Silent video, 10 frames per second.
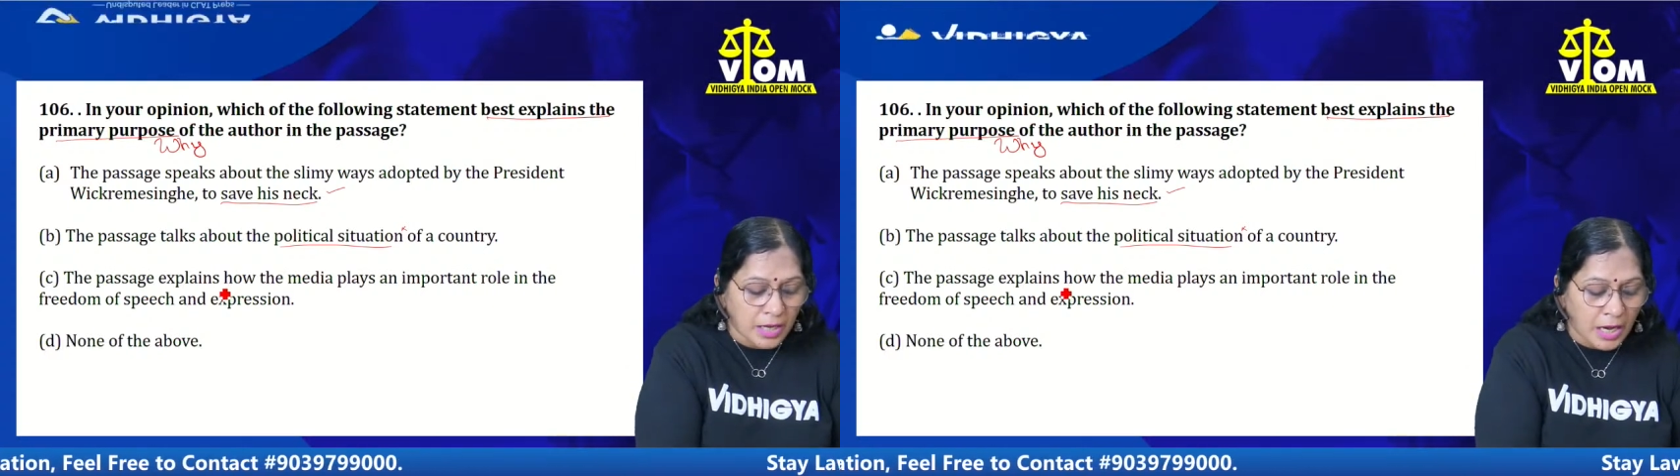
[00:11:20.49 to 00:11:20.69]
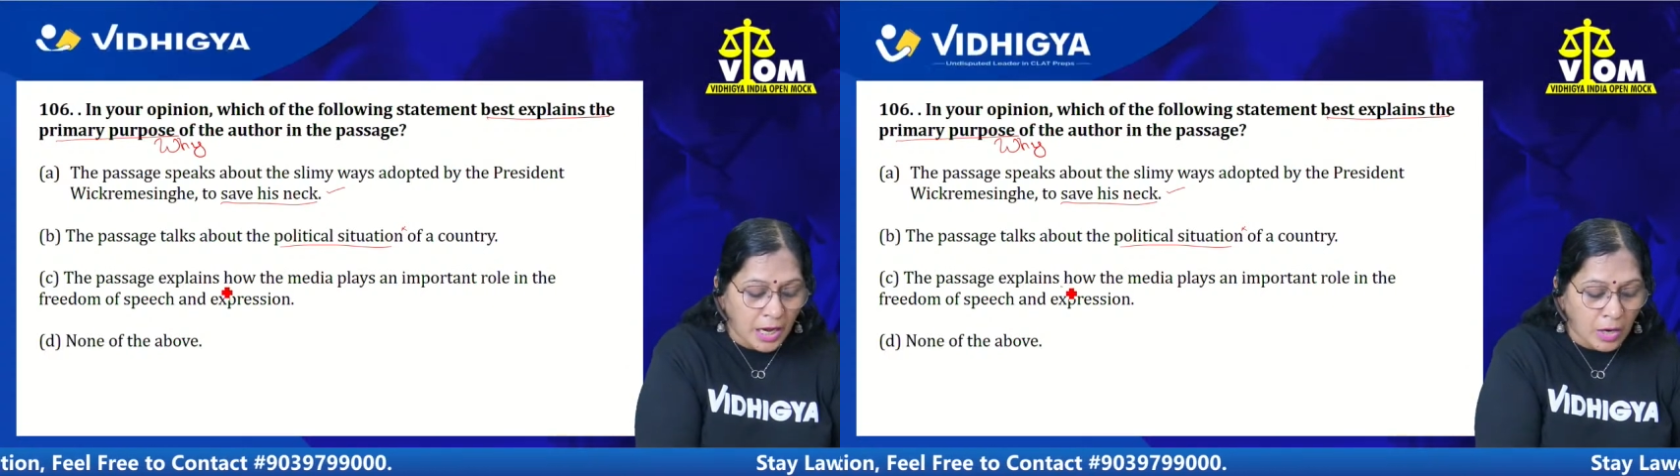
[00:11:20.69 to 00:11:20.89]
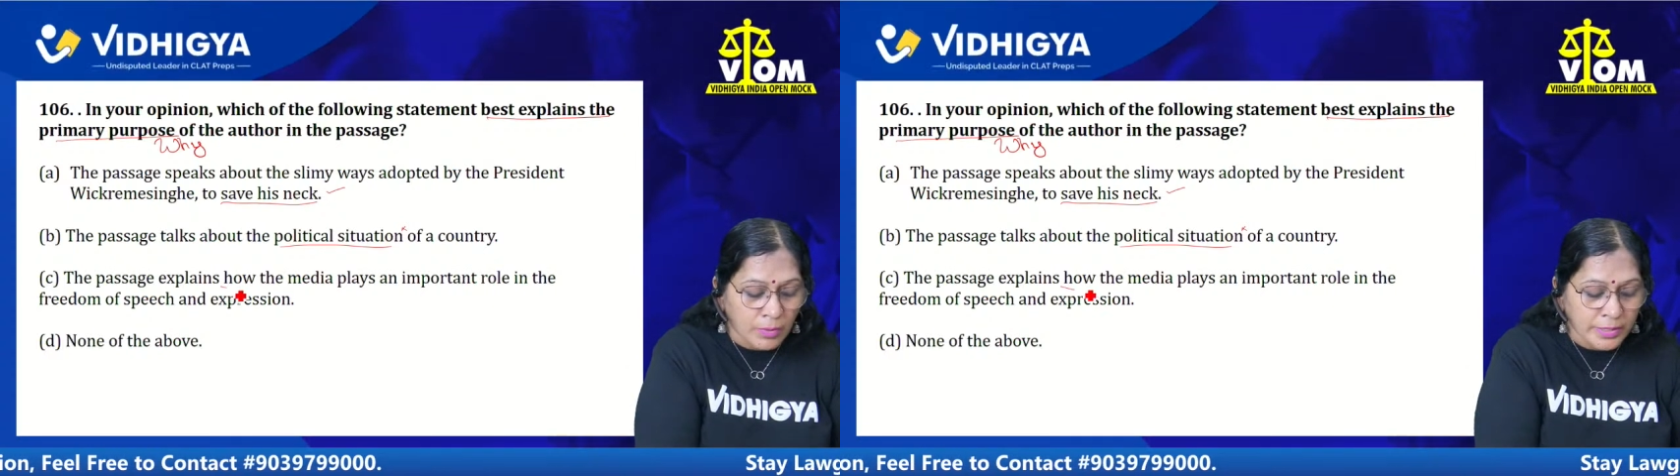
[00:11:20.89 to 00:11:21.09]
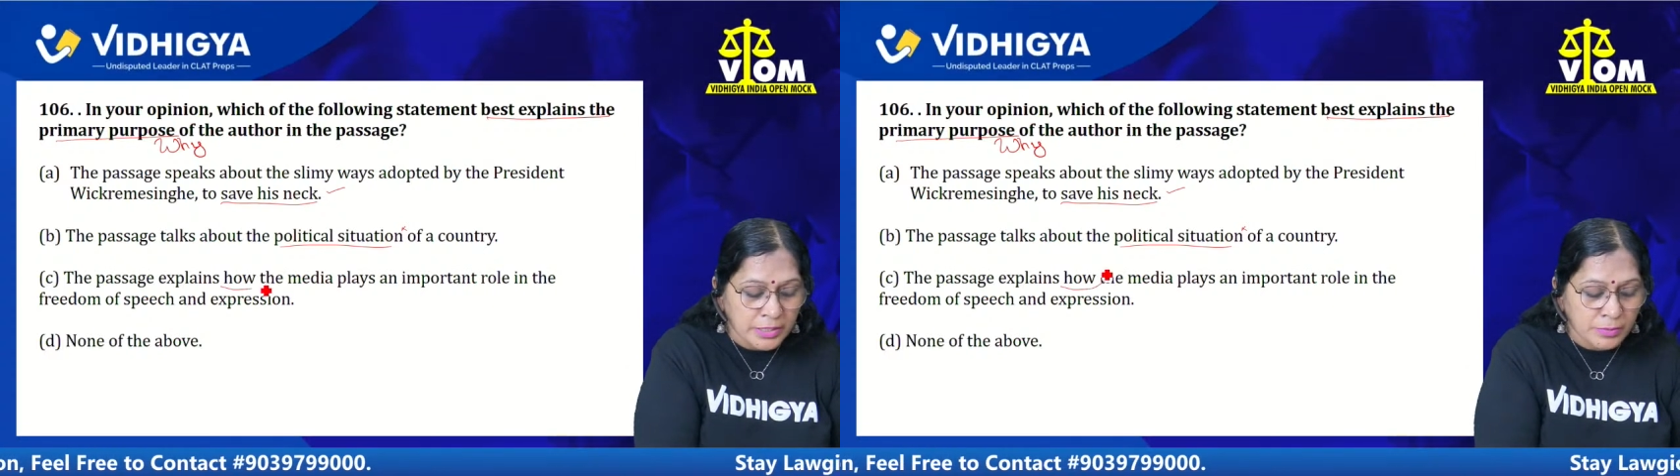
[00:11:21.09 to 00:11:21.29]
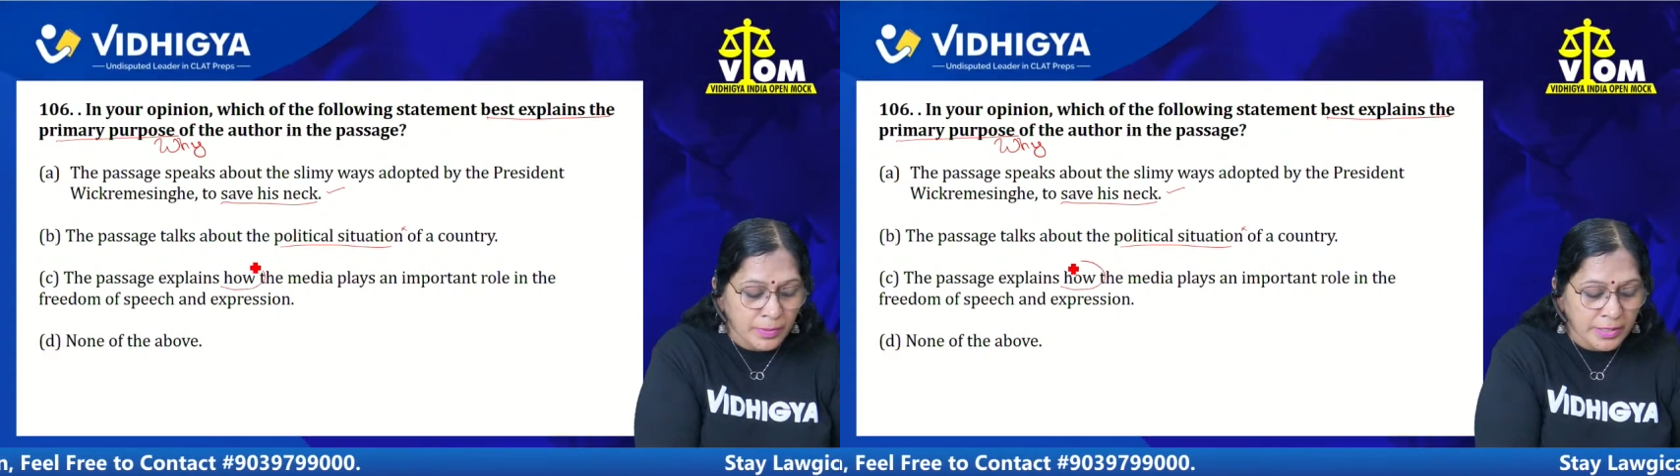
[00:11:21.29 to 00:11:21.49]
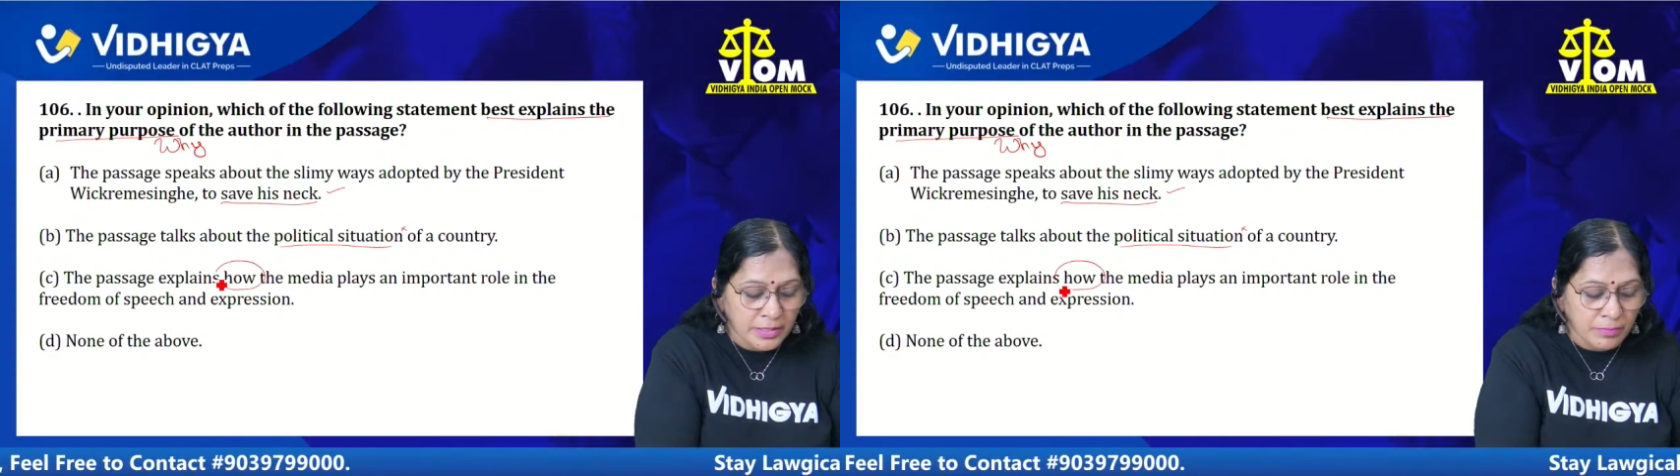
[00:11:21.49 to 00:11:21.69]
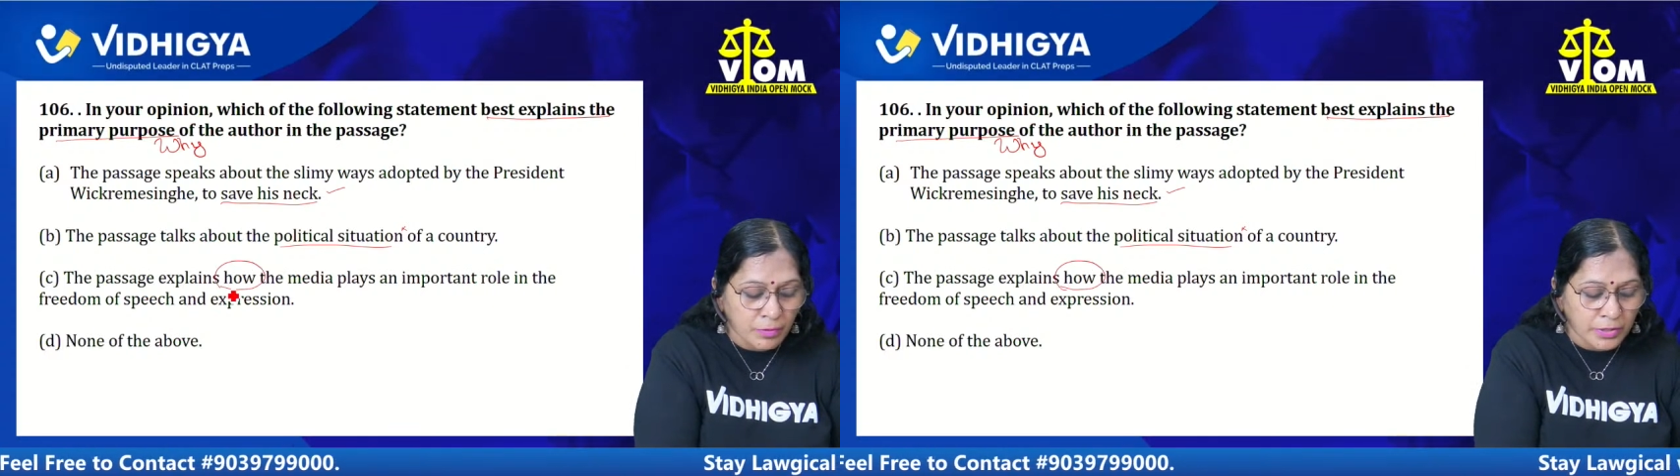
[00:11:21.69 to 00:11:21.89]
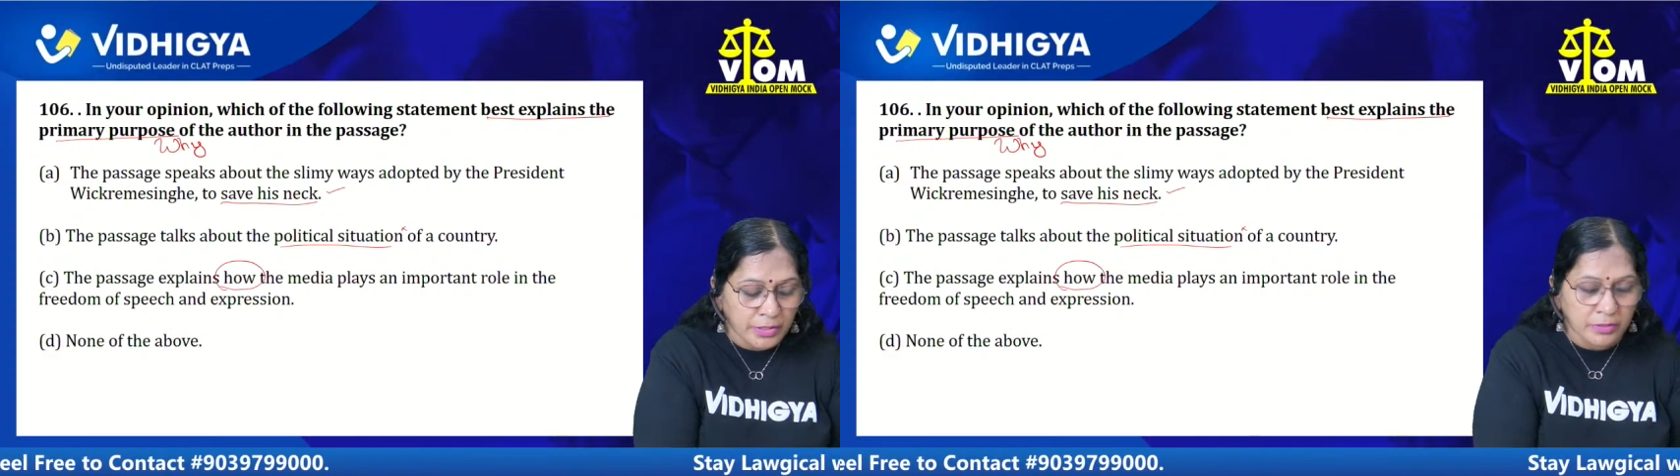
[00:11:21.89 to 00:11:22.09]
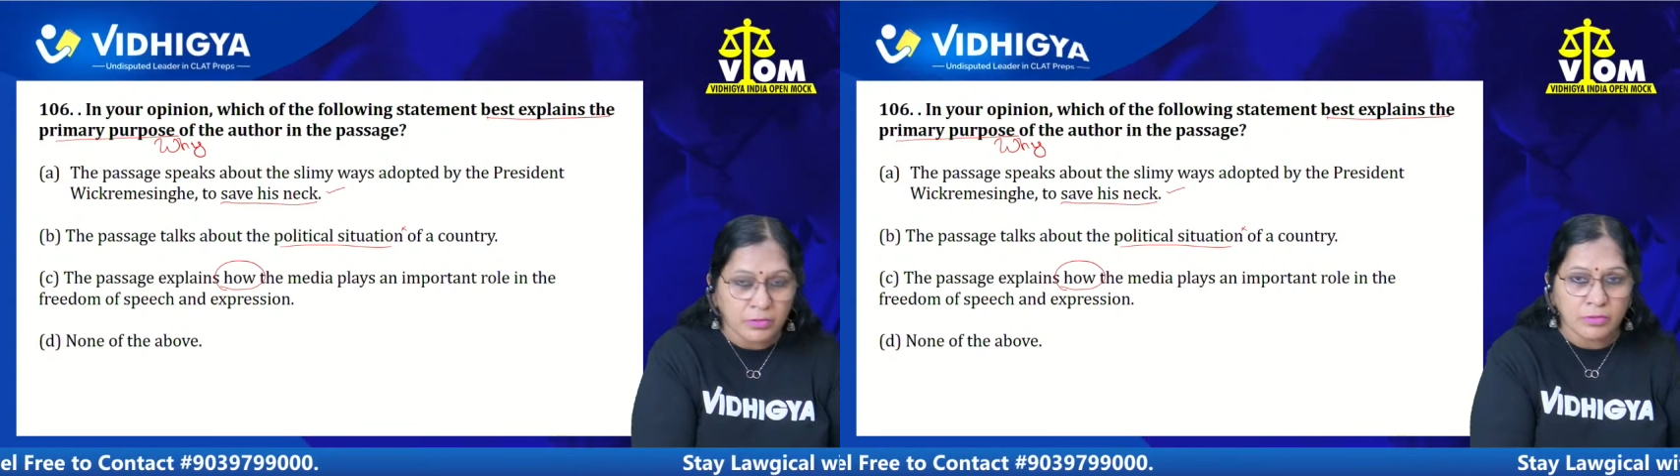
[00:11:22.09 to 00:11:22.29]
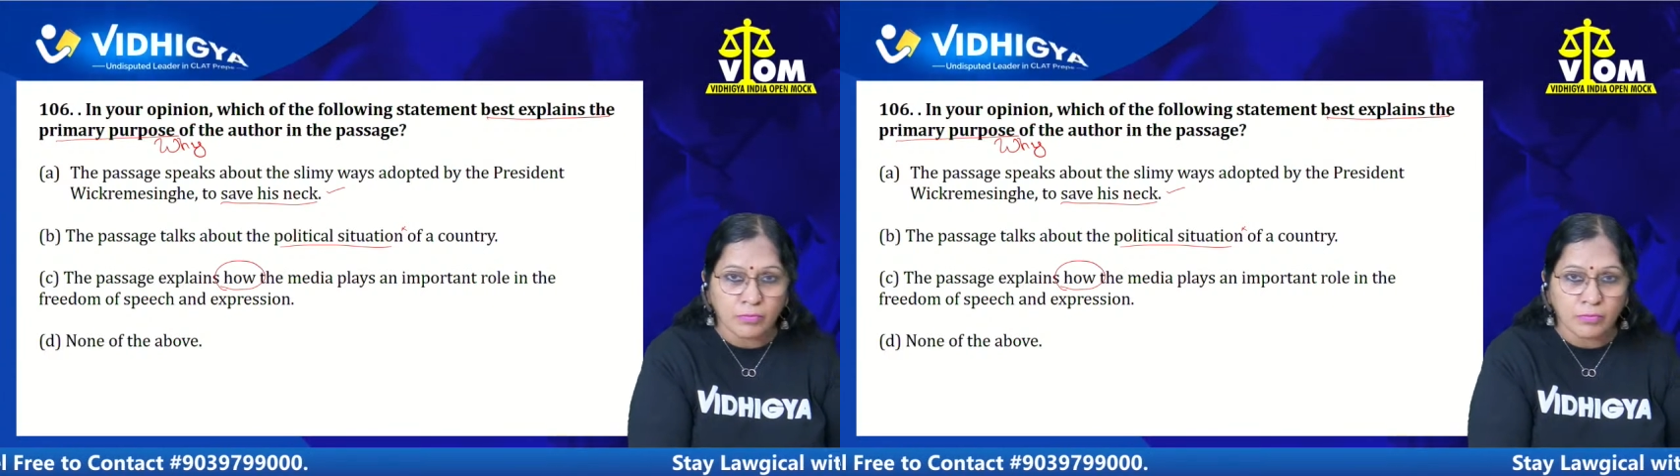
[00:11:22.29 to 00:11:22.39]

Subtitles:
how it is playing the important role,